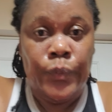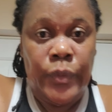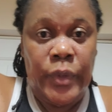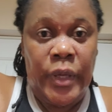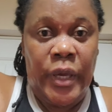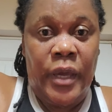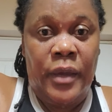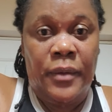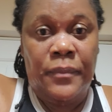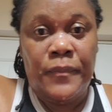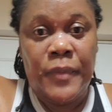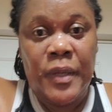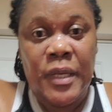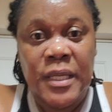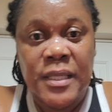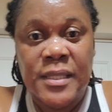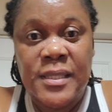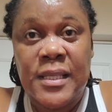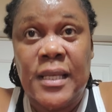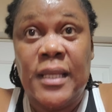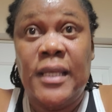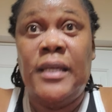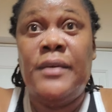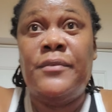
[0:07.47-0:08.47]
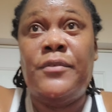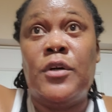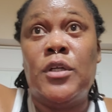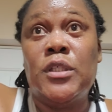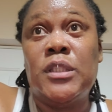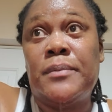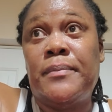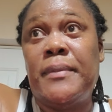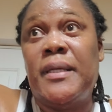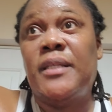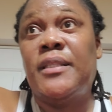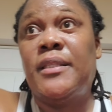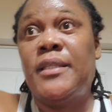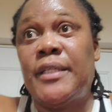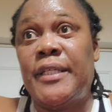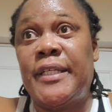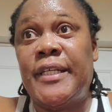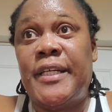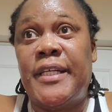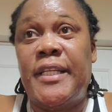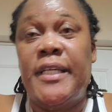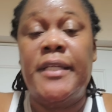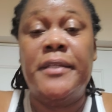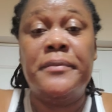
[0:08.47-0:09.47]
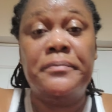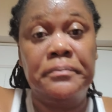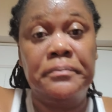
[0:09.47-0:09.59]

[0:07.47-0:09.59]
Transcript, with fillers: Eight minutes leave out for 30.